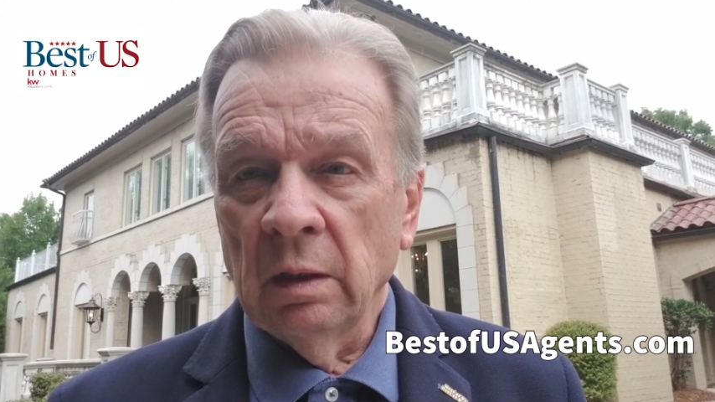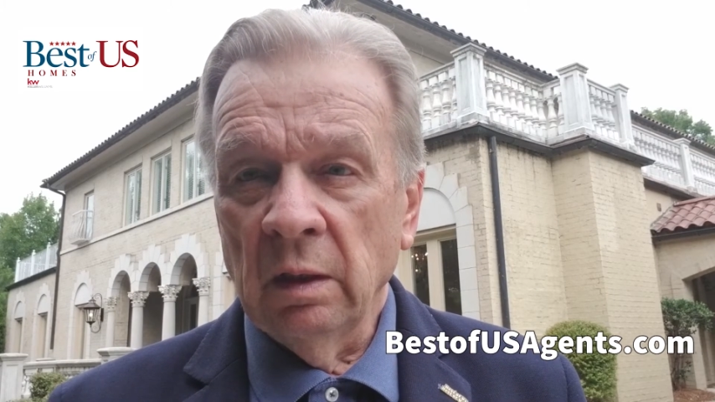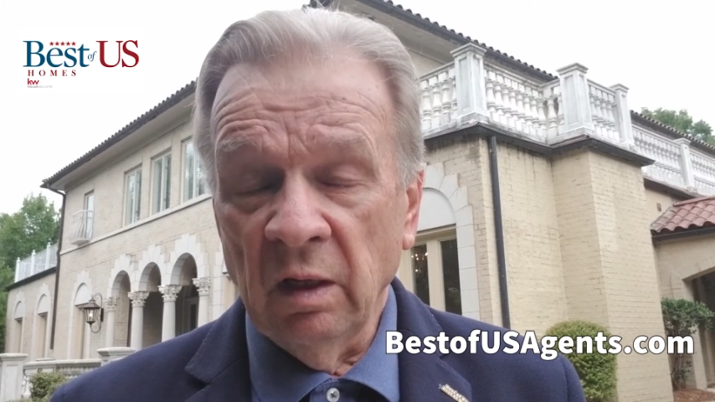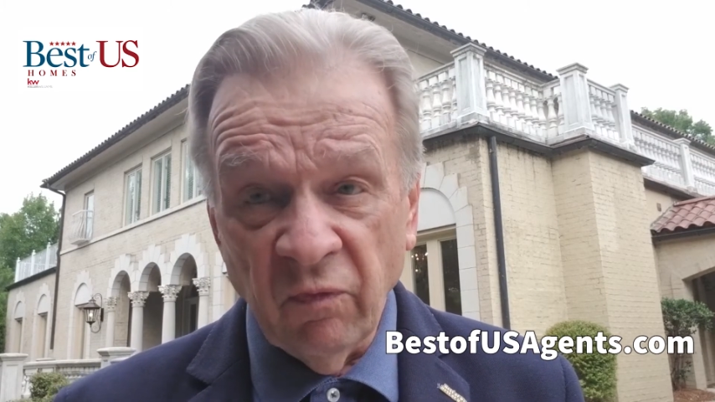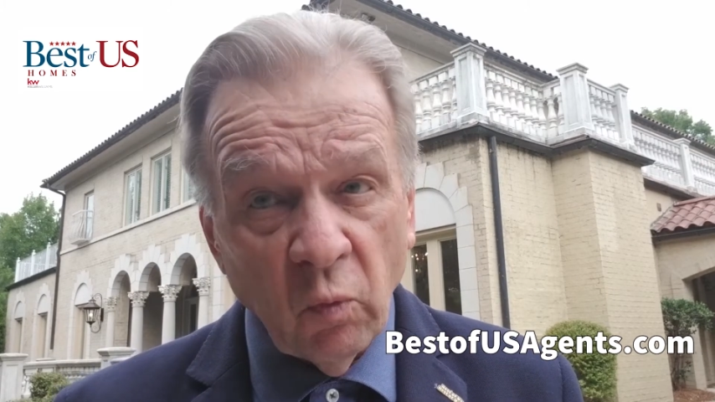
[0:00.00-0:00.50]

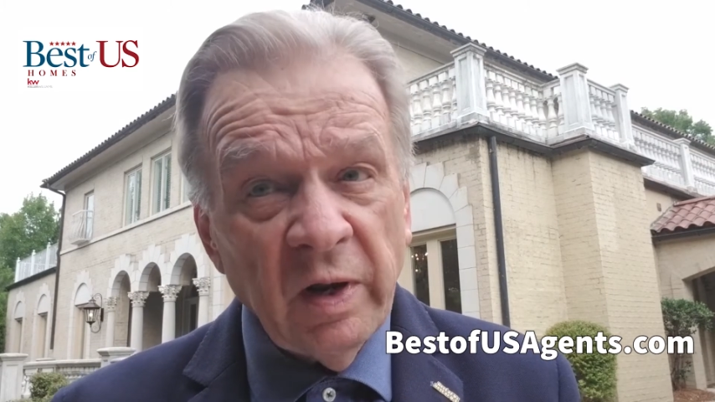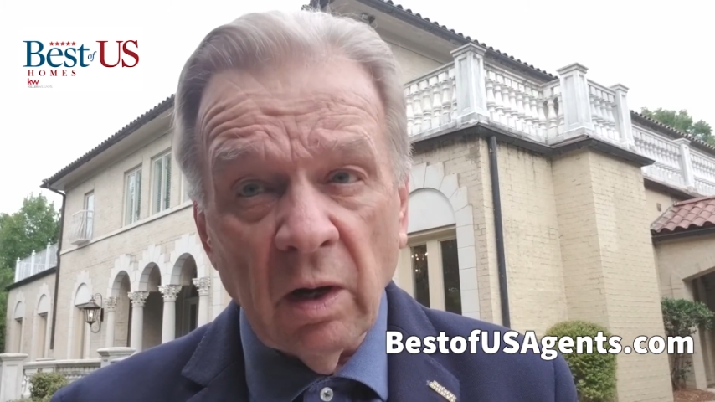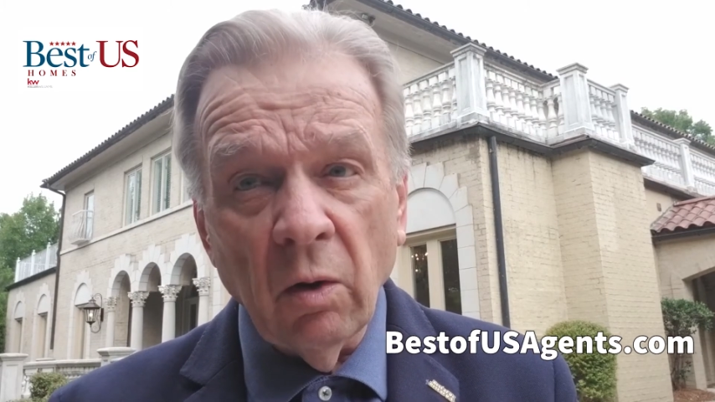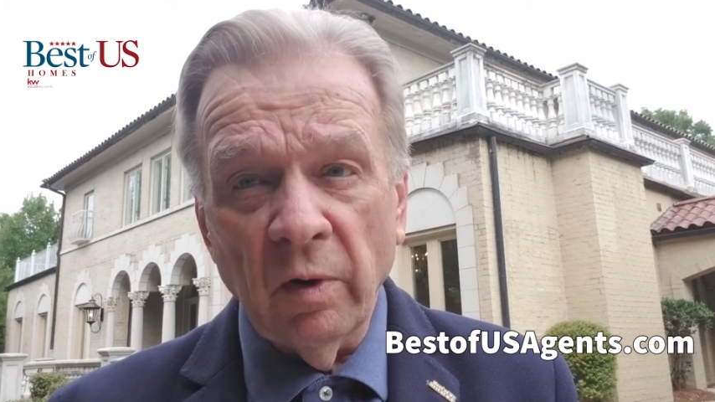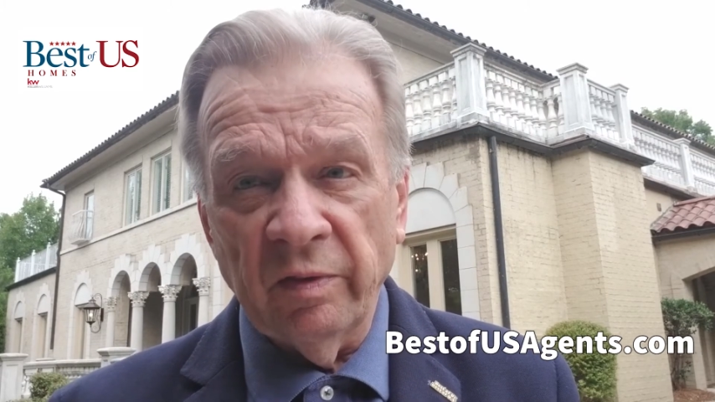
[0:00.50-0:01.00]
If we
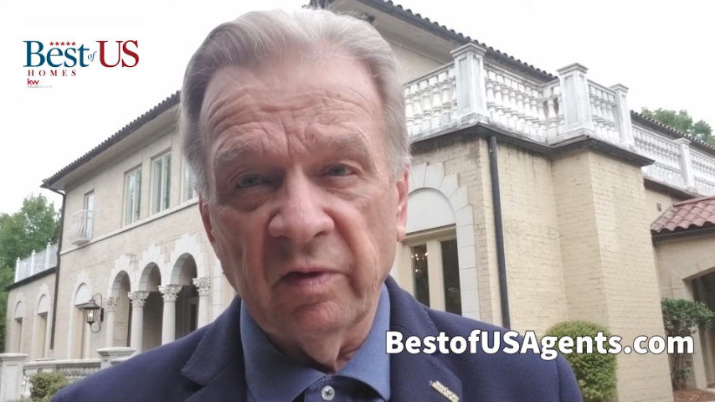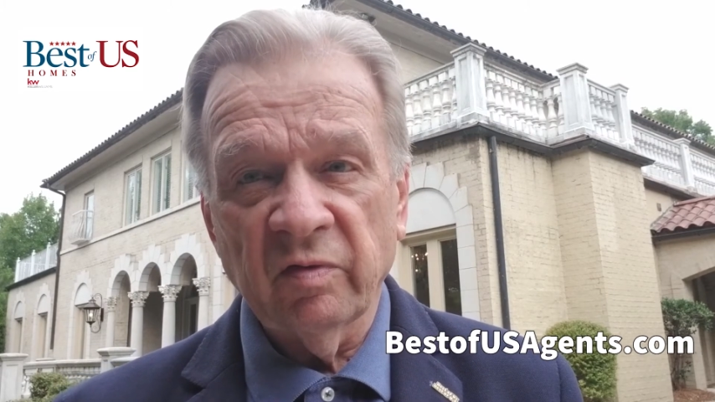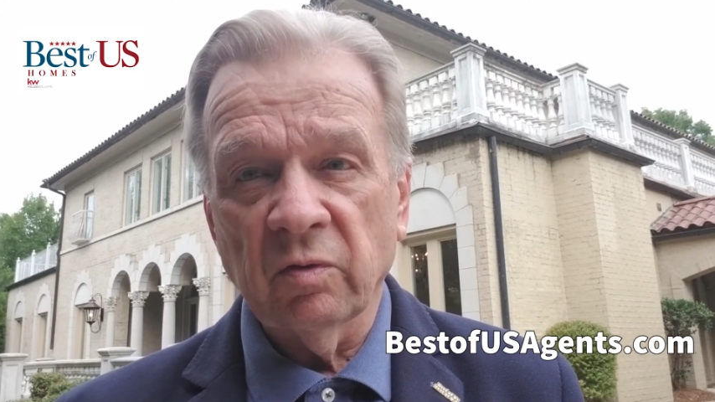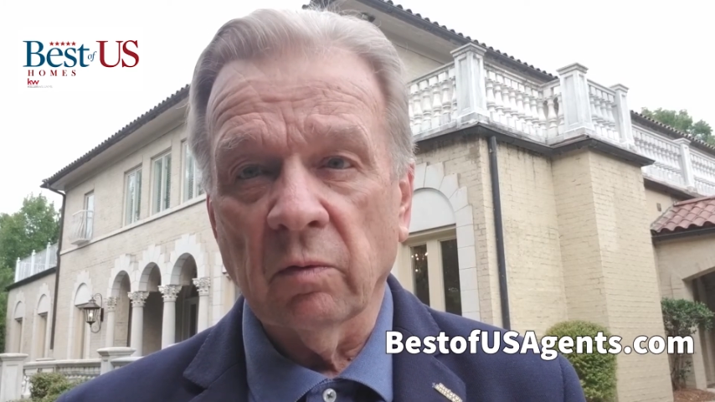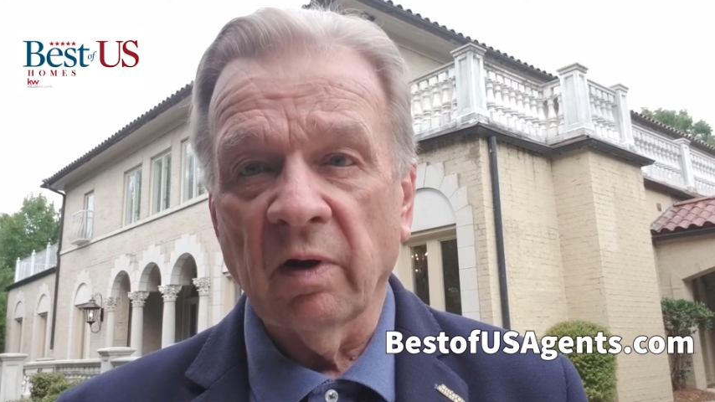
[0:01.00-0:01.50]
go in
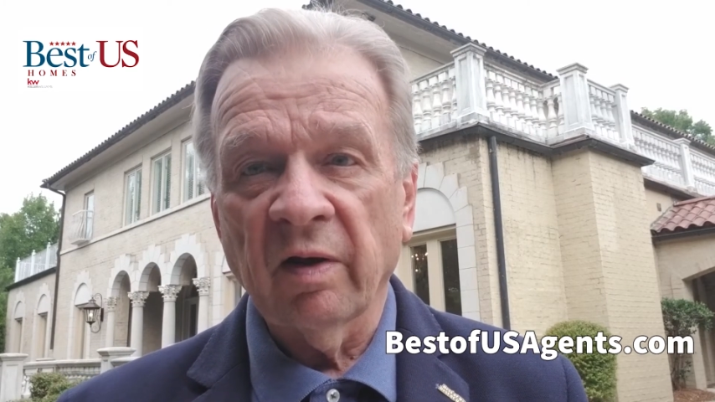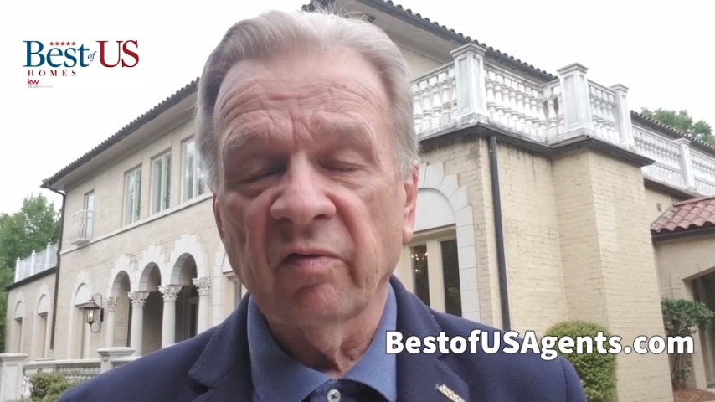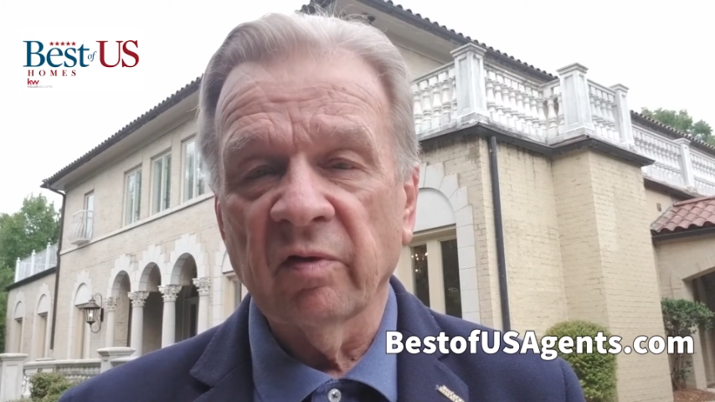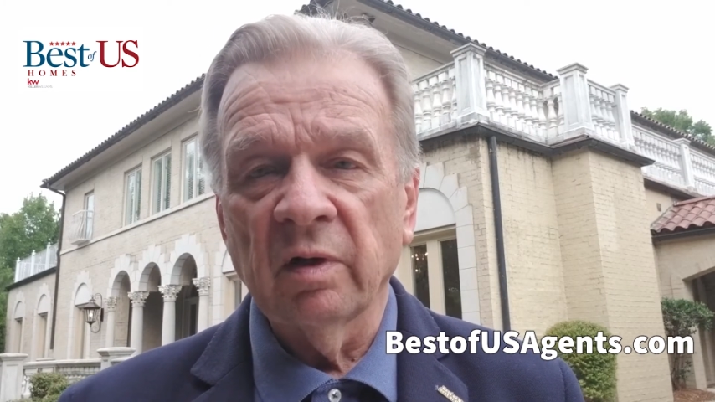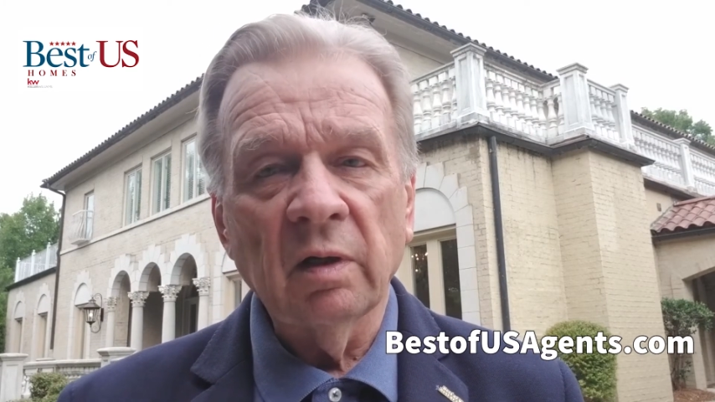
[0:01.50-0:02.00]
this direction,